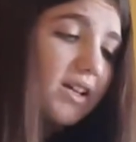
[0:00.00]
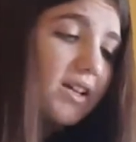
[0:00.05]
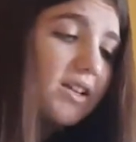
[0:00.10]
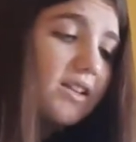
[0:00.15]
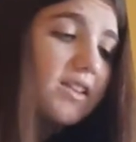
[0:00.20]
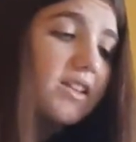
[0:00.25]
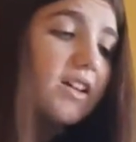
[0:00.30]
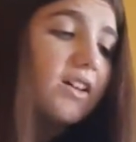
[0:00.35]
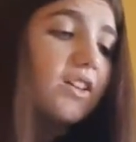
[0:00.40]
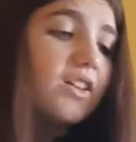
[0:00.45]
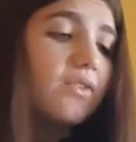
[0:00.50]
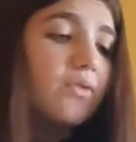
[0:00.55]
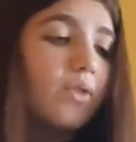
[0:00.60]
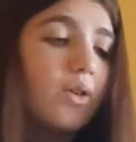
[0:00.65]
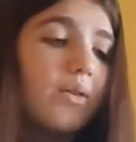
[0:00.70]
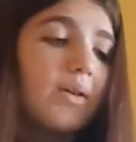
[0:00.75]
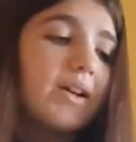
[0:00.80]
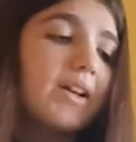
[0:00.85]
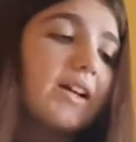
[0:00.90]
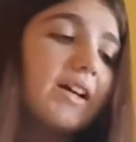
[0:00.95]
The Earl of
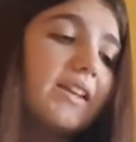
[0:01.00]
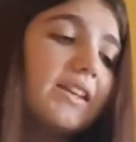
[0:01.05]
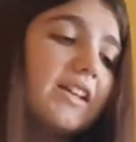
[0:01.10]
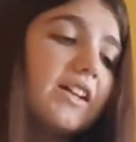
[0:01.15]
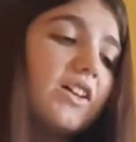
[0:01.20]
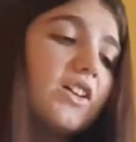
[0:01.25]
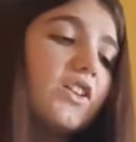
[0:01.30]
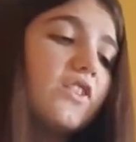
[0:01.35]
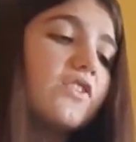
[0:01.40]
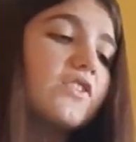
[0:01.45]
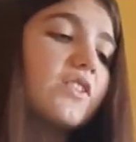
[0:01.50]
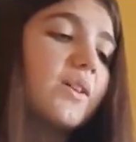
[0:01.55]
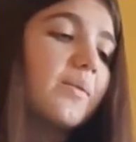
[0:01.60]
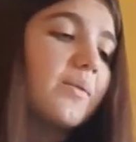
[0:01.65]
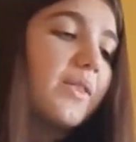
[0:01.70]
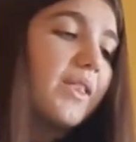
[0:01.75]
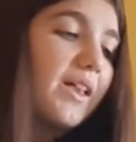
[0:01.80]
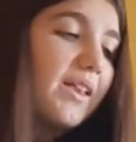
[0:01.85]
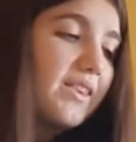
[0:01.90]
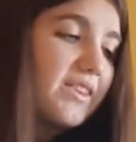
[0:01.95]
Warwick and the Earl of
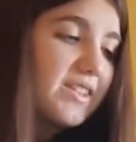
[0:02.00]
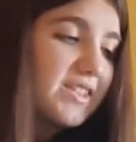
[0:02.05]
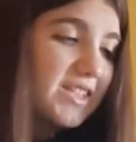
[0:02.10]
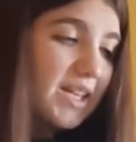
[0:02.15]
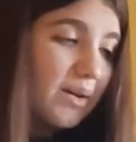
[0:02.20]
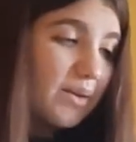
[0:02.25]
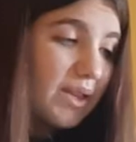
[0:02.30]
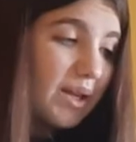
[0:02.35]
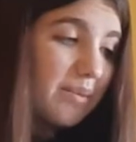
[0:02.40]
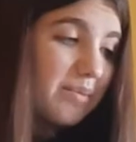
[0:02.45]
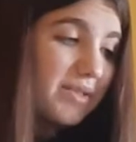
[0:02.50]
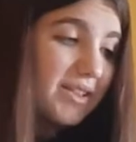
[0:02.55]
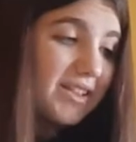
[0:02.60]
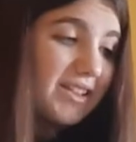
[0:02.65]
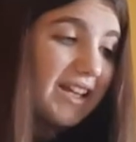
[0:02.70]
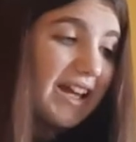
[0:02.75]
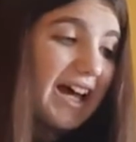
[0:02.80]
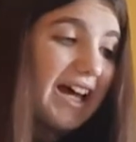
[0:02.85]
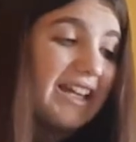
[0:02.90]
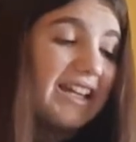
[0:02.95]

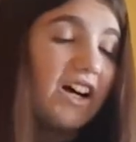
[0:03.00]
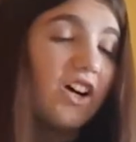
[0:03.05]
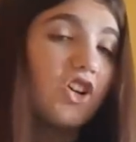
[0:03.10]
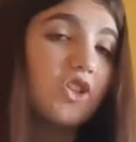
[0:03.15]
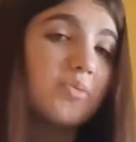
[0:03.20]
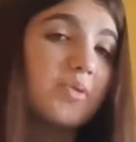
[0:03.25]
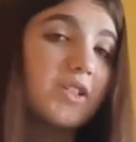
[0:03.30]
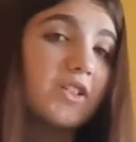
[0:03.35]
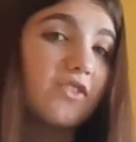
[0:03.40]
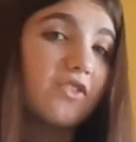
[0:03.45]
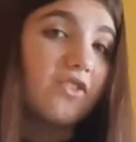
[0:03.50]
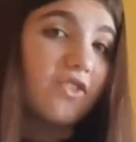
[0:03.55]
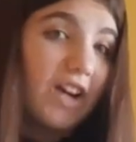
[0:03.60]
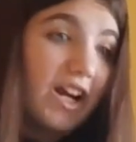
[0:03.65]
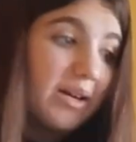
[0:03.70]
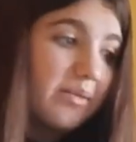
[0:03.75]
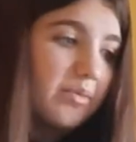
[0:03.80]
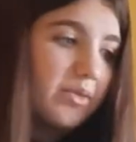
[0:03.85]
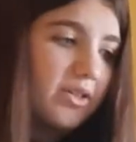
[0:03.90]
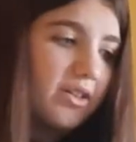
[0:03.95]
Southampton and Archbishop
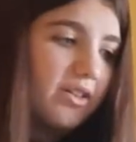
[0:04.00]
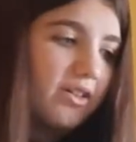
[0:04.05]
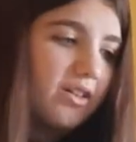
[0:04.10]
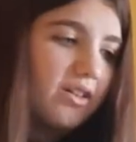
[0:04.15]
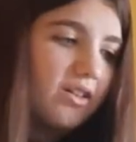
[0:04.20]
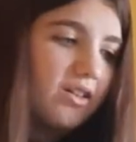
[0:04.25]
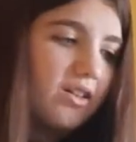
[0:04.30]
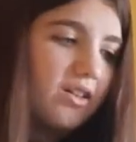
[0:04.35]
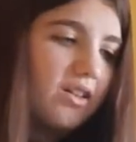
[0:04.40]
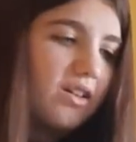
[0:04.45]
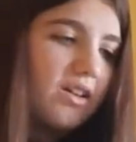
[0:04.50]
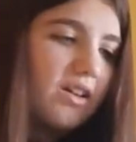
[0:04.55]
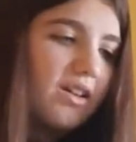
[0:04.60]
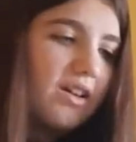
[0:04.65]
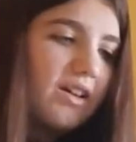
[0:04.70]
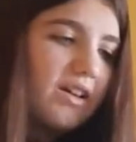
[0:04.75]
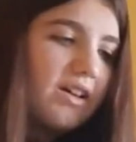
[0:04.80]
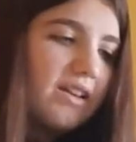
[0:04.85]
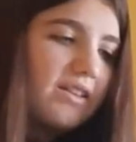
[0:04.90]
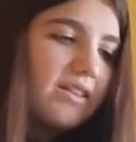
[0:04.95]
Cranmer,
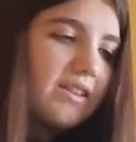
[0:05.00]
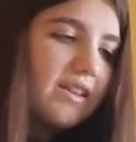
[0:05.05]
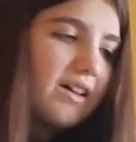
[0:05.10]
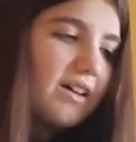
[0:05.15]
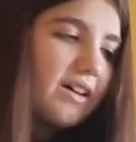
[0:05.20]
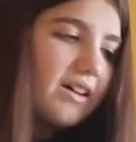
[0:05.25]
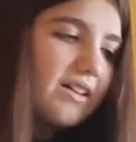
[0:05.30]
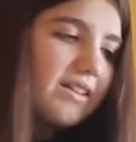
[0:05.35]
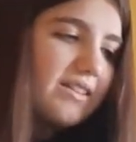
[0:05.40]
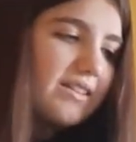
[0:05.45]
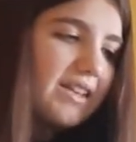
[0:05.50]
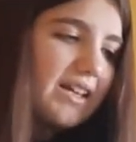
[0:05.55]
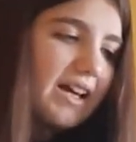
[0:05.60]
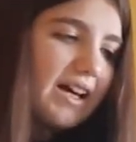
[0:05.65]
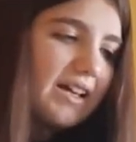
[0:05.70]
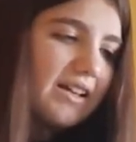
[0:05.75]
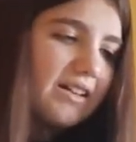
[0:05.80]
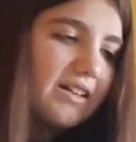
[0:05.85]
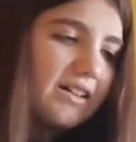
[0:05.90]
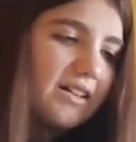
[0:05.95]
they
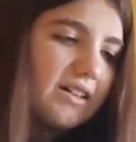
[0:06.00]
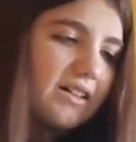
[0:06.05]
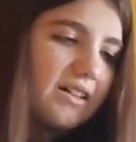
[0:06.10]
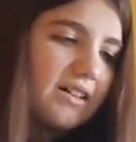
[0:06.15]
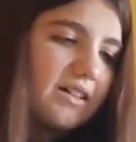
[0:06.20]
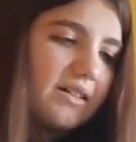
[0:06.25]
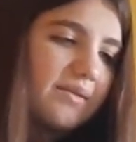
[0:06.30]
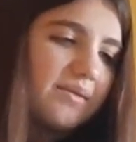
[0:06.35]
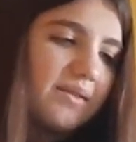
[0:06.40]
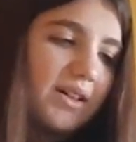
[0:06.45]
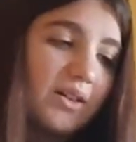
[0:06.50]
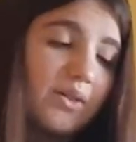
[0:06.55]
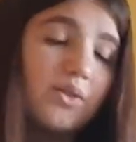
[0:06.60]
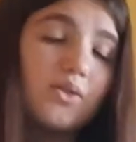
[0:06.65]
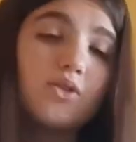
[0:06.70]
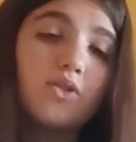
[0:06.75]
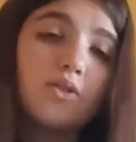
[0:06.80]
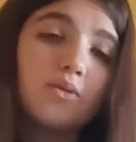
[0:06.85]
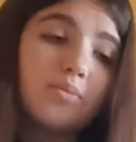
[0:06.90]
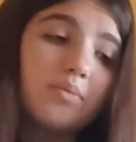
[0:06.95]
had a
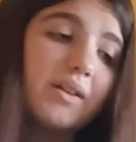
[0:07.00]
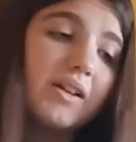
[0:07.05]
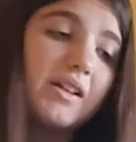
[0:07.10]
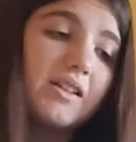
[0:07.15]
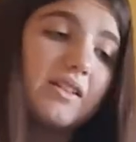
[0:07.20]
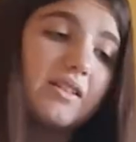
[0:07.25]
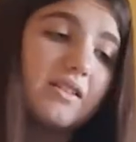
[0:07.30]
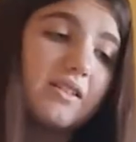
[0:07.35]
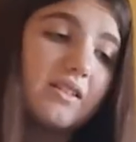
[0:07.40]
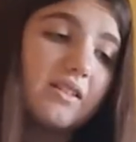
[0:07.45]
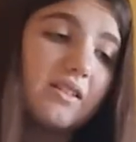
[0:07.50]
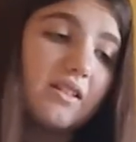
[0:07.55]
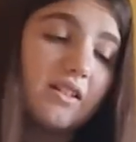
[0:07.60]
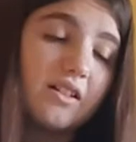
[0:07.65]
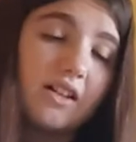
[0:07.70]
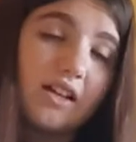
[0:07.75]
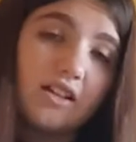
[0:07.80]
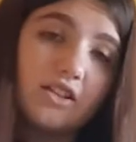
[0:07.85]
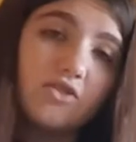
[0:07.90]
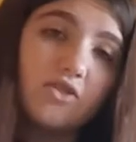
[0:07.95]
crucial place in the
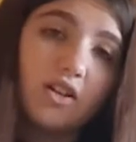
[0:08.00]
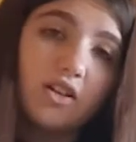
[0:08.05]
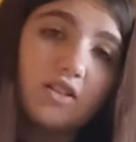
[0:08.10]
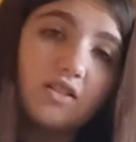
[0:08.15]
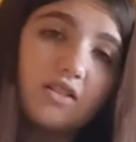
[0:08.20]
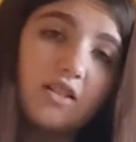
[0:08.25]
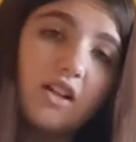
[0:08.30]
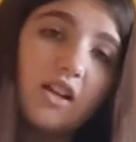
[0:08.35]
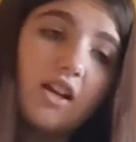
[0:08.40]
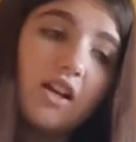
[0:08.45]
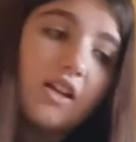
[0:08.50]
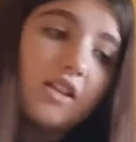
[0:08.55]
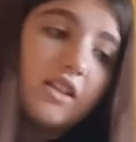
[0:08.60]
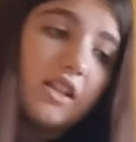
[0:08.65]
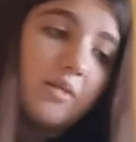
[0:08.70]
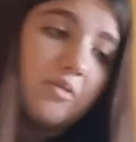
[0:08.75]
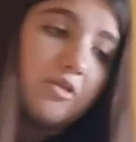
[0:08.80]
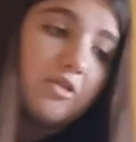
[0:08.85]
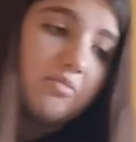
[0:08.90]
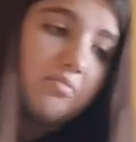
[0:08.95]
King's Trust. They
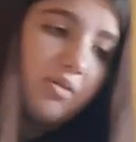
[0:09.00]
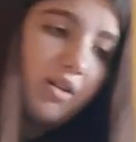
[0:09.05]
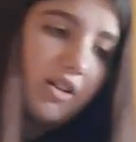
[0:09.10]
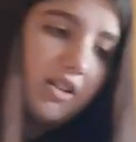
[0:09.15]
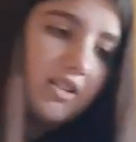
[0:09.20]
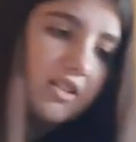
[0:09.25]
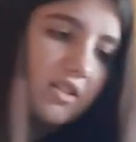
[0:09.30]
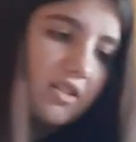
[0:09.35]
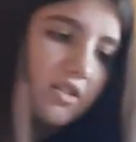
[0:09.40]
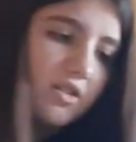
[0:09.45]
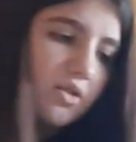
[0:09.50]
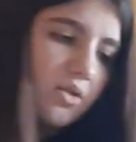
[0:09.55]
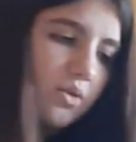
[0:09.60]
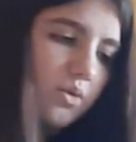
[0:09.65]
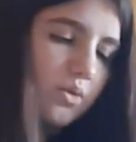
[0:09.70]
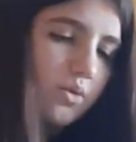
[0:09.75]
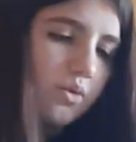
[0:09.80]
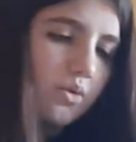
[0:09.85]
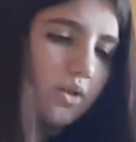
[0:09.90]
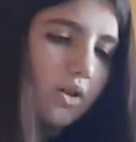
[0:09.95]
were Protestants
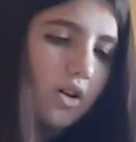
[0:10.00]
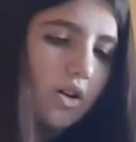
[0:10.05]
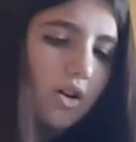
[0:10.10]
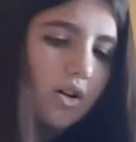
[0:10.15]
who